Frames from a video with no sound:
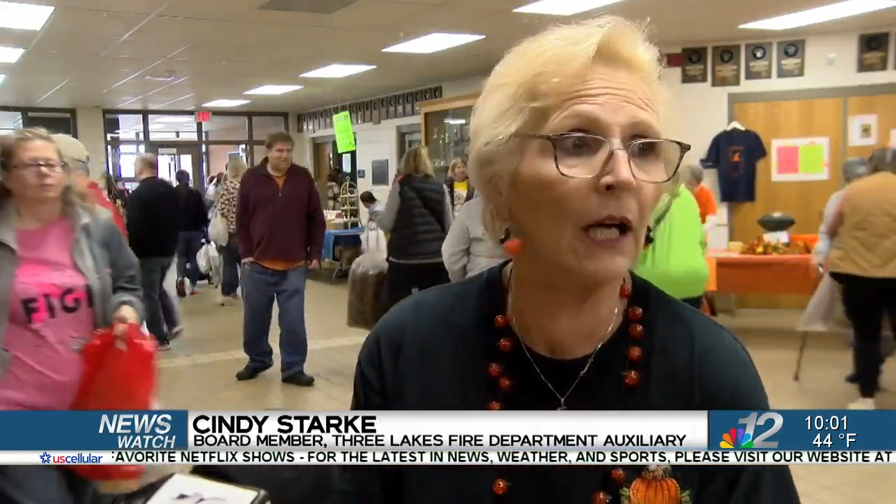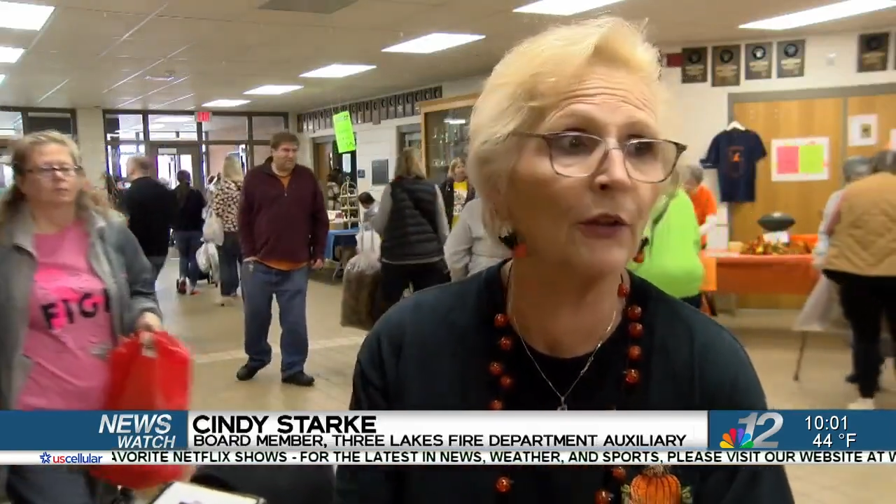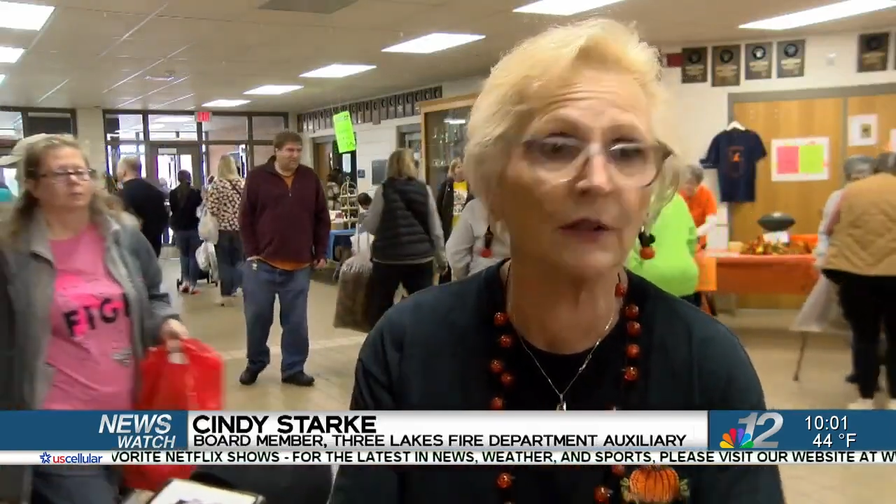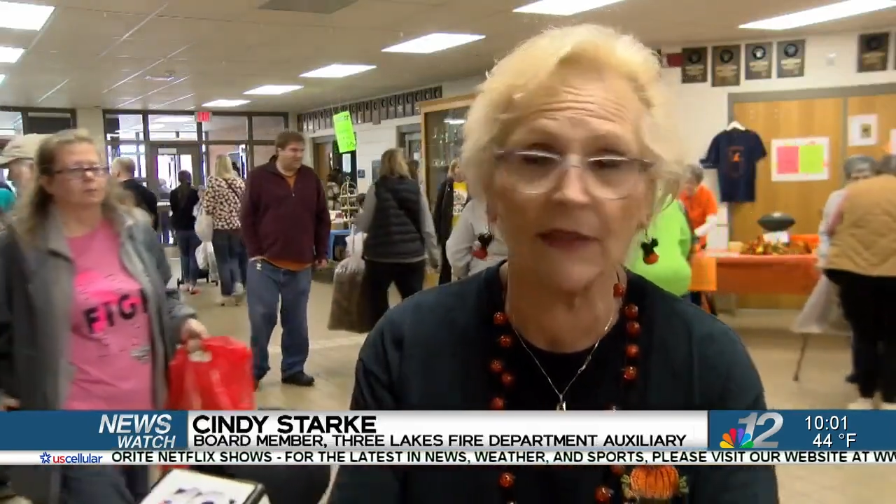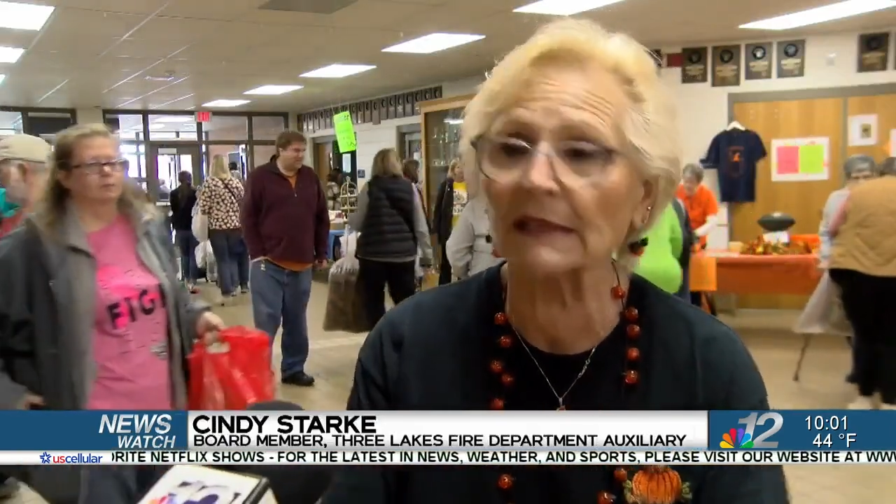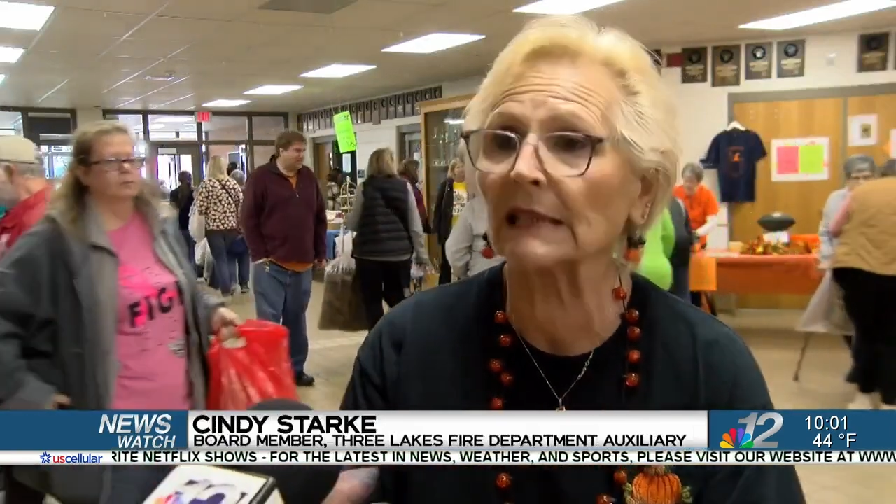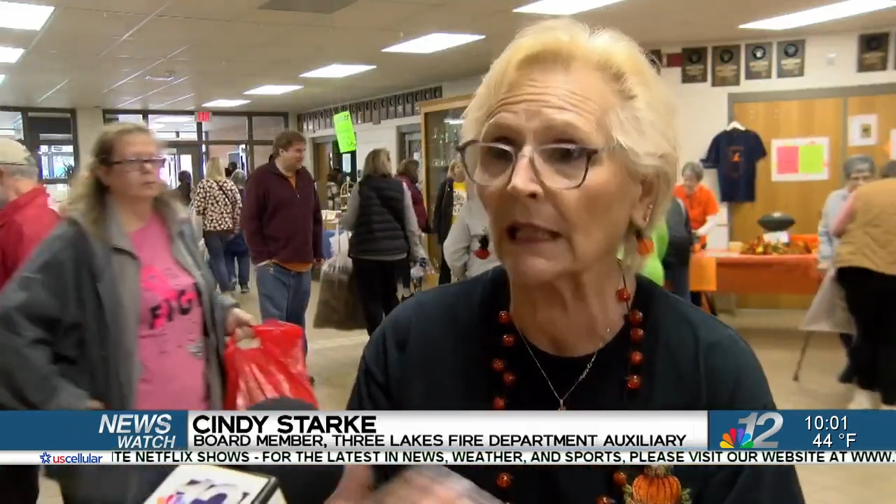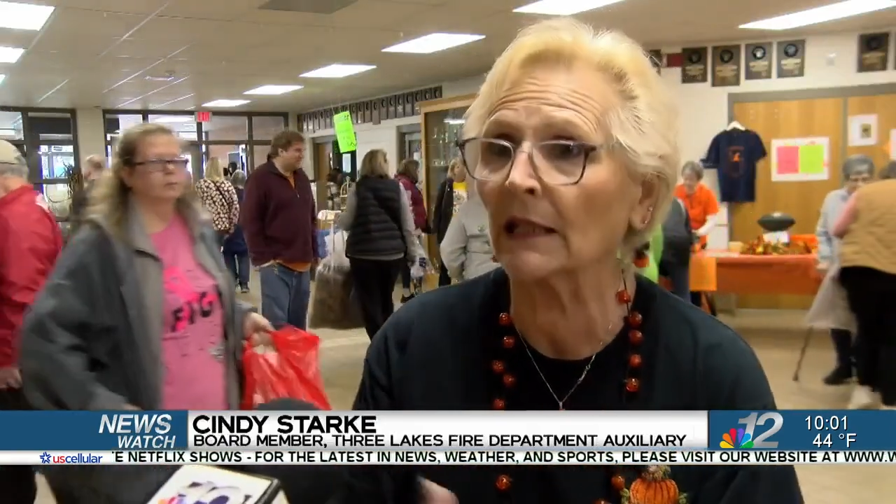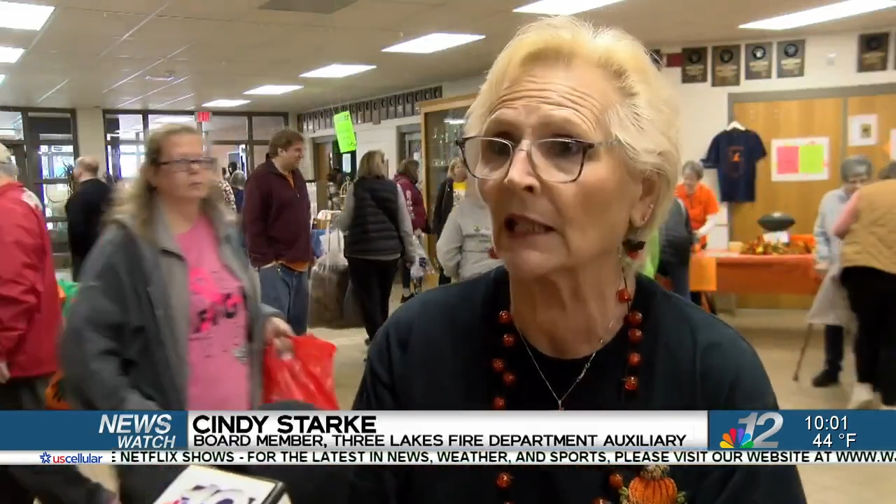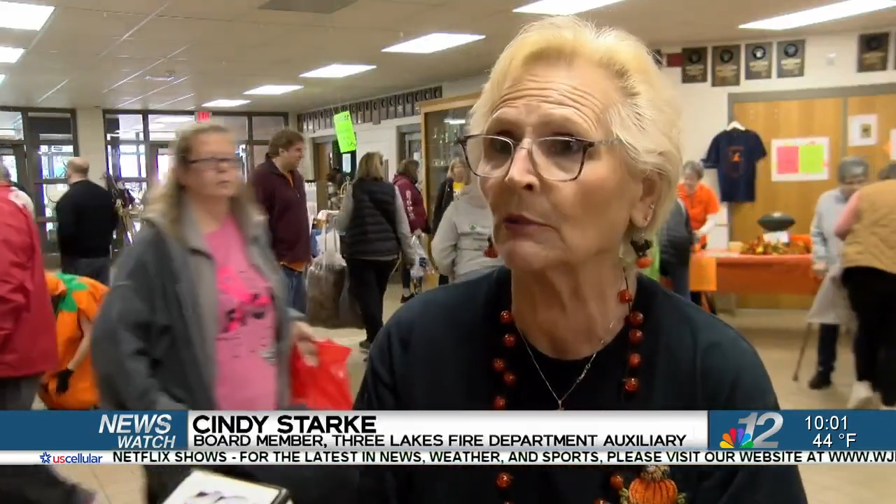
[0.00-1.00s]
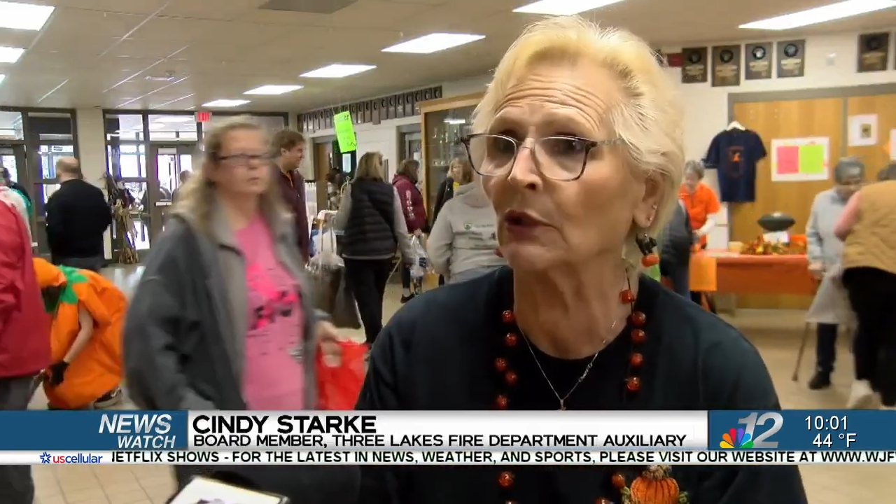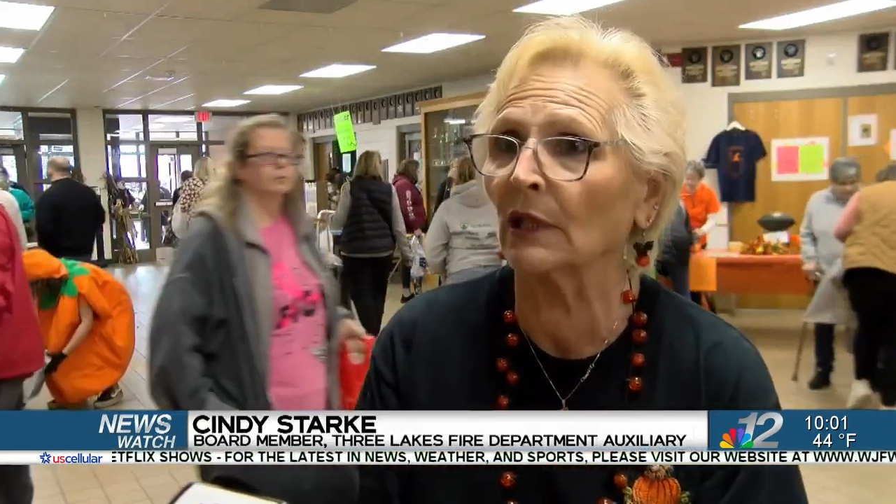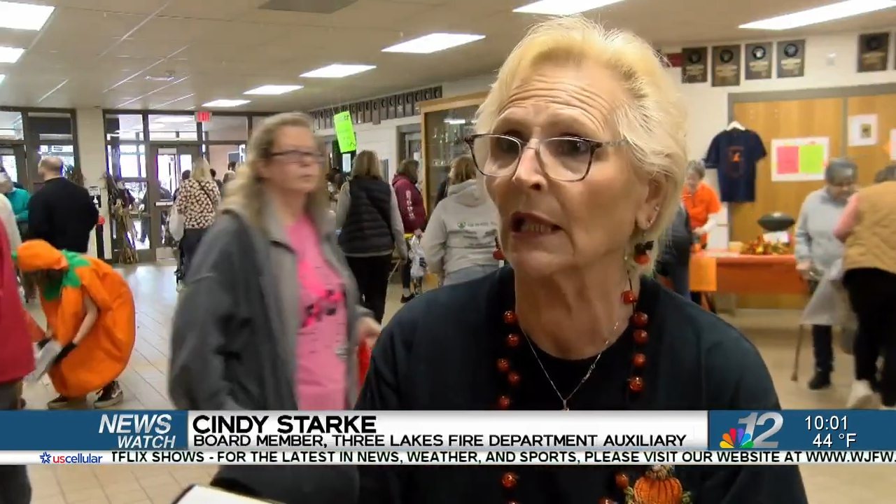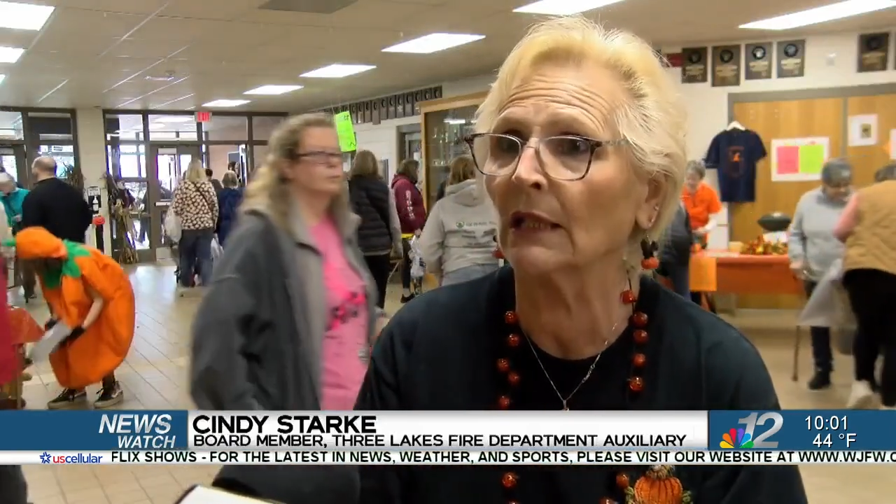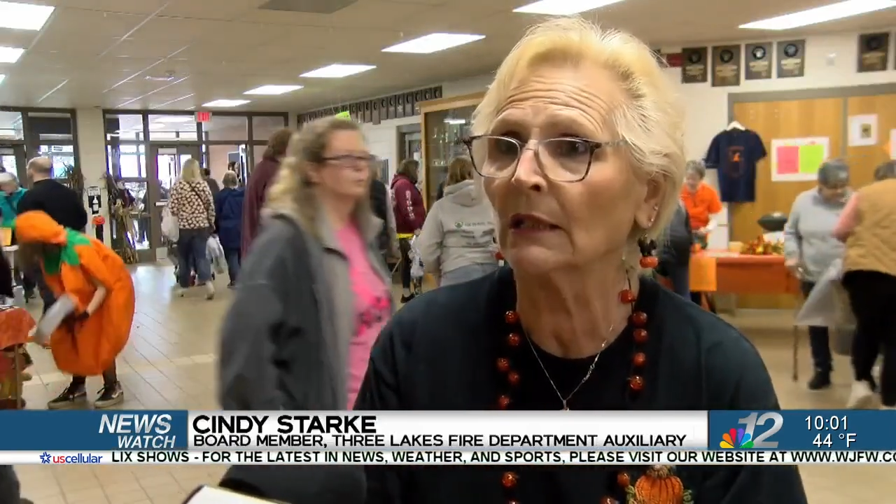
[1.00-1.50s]
other things in the
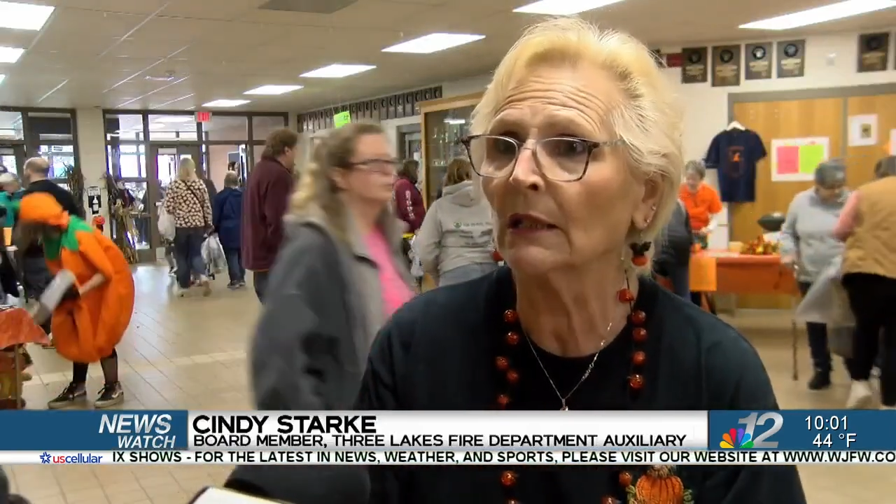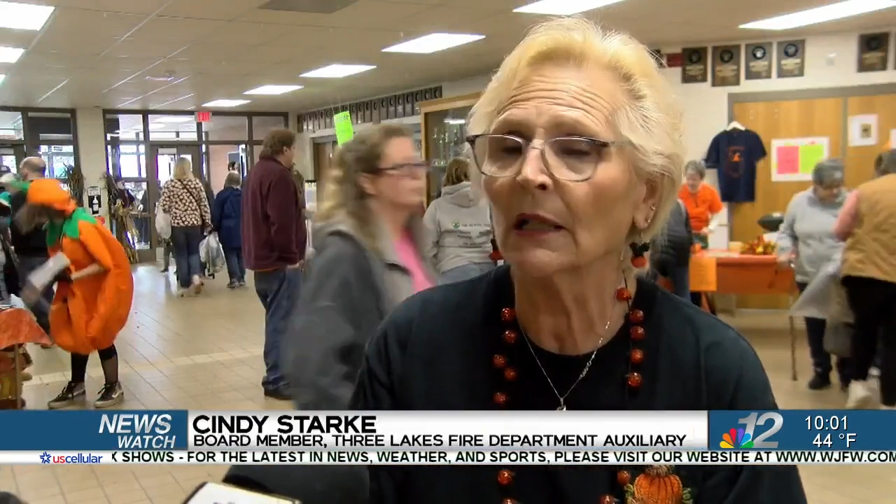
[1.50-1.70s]
community,